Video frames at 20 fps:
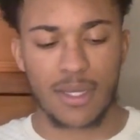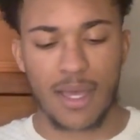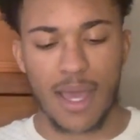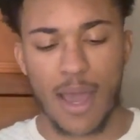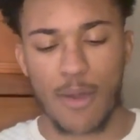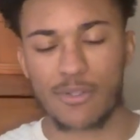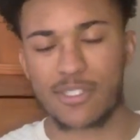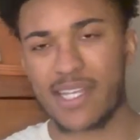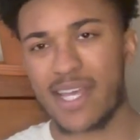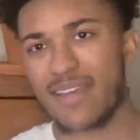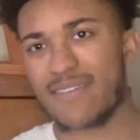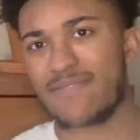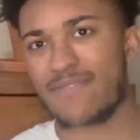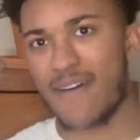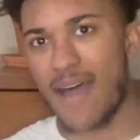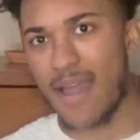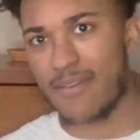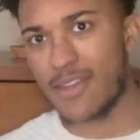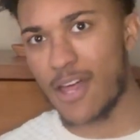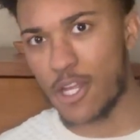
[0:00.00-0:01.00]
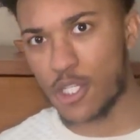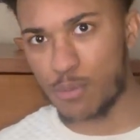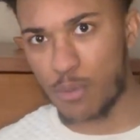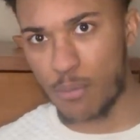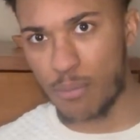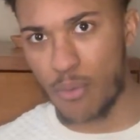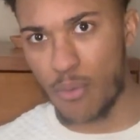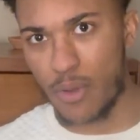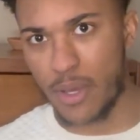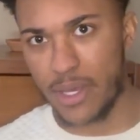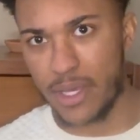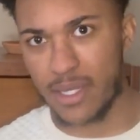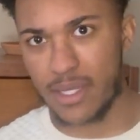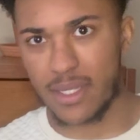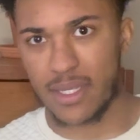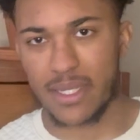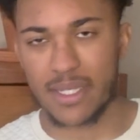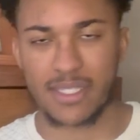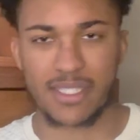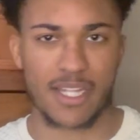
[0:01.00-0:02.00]
I was saying $5 per point
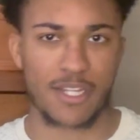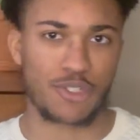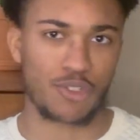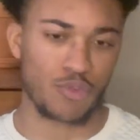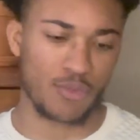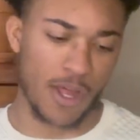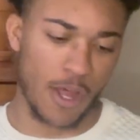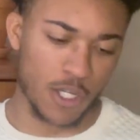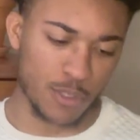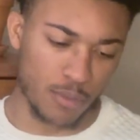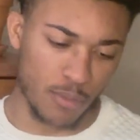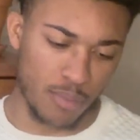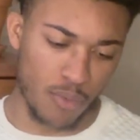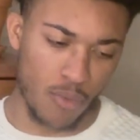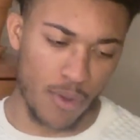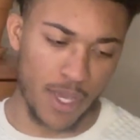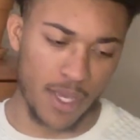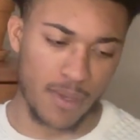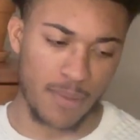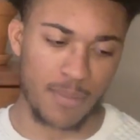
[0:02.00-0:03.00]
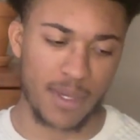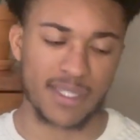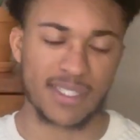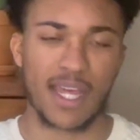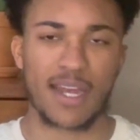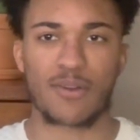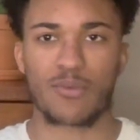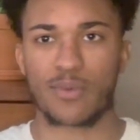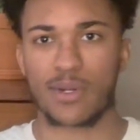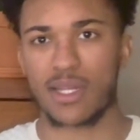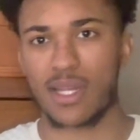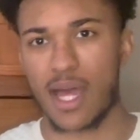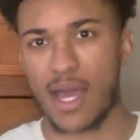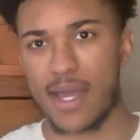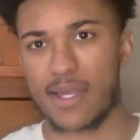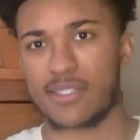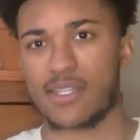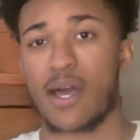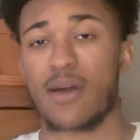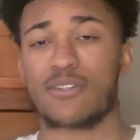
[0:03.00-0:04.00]
instead of $2 per point, because I didn't
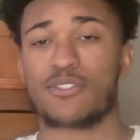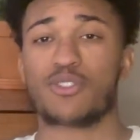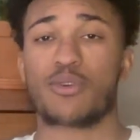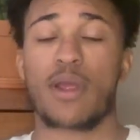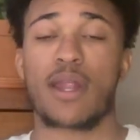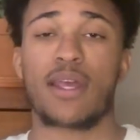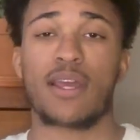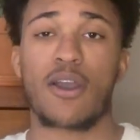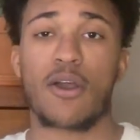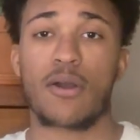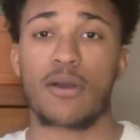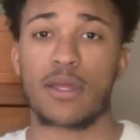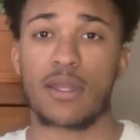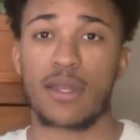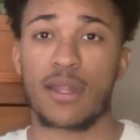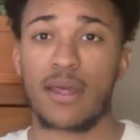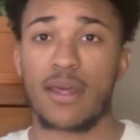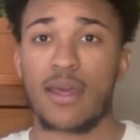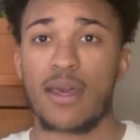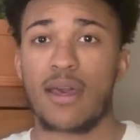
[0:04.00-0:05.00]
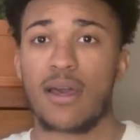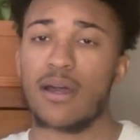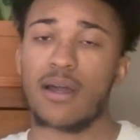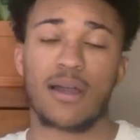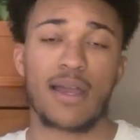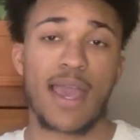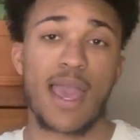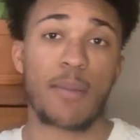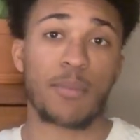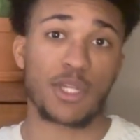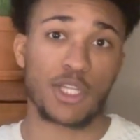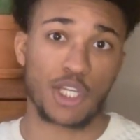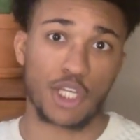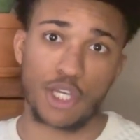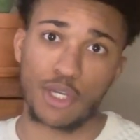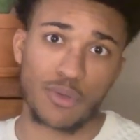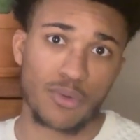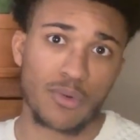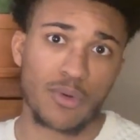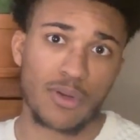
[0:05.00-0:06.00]
realize I was trading on
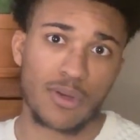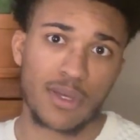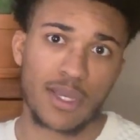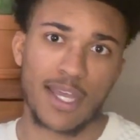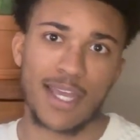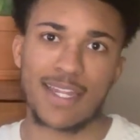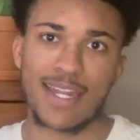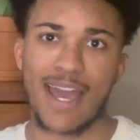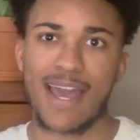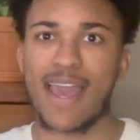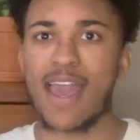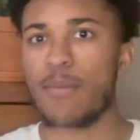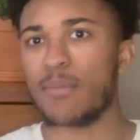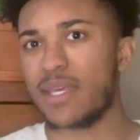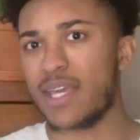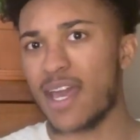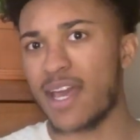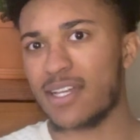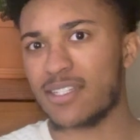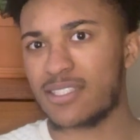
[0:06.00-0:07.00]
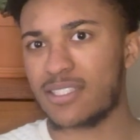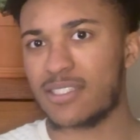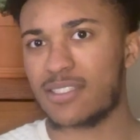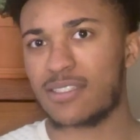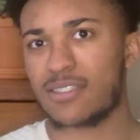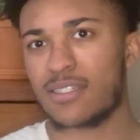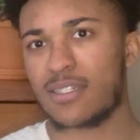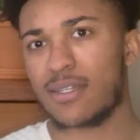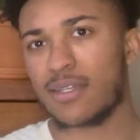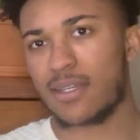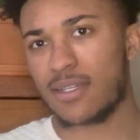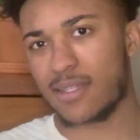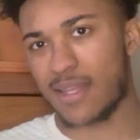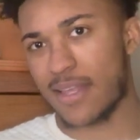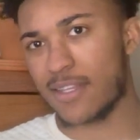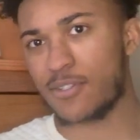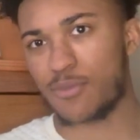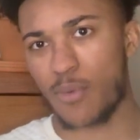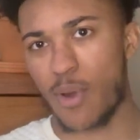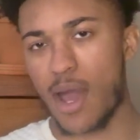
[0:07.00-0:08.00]
MNQ and not MES.
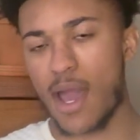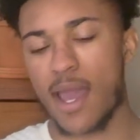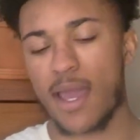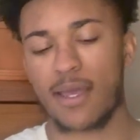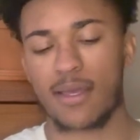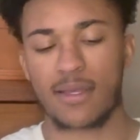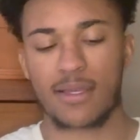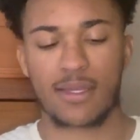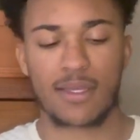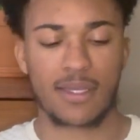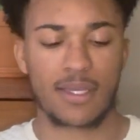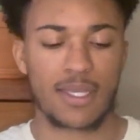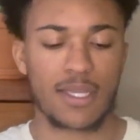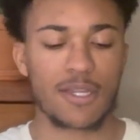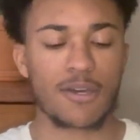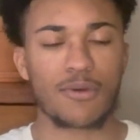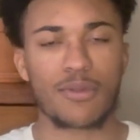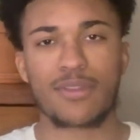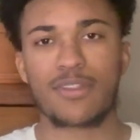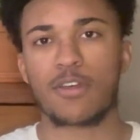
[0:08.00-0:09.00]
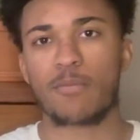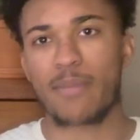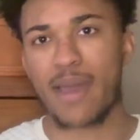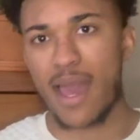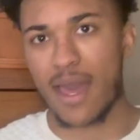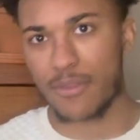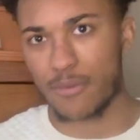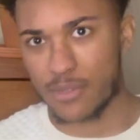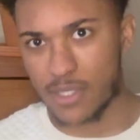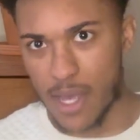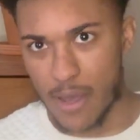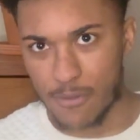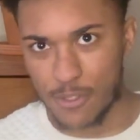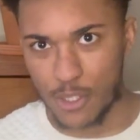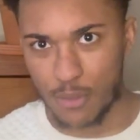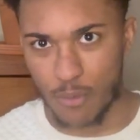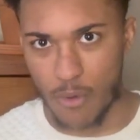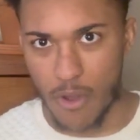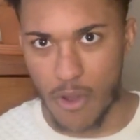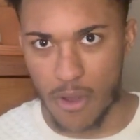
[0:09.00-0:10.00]
That's why, the math was
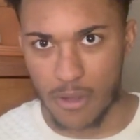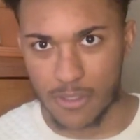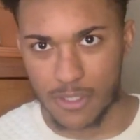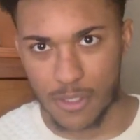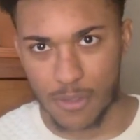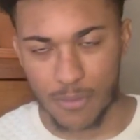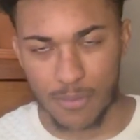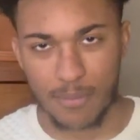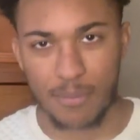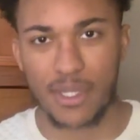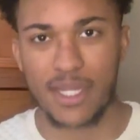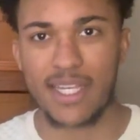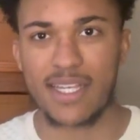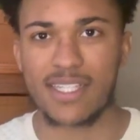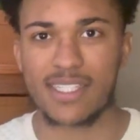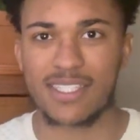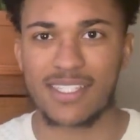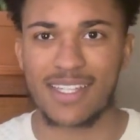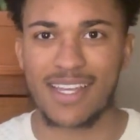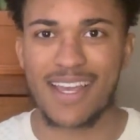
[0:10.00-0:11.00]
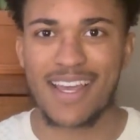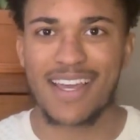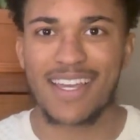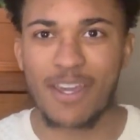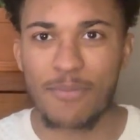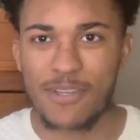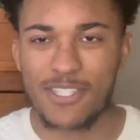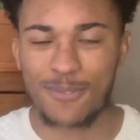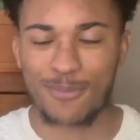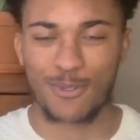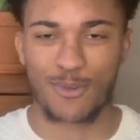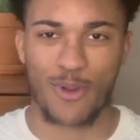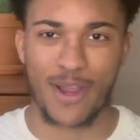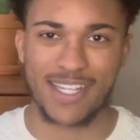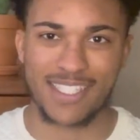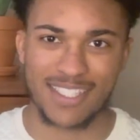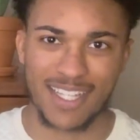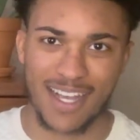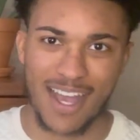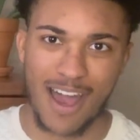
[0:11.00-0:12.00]
obviously wrong. So please give me some grace
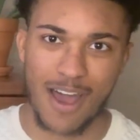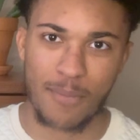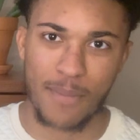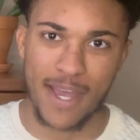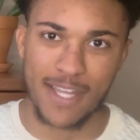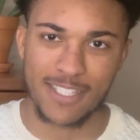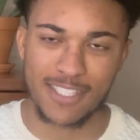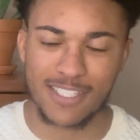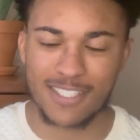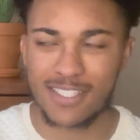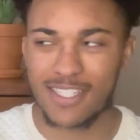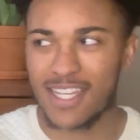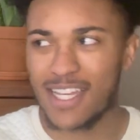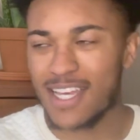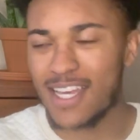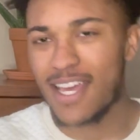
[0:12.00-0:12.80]
in the comments.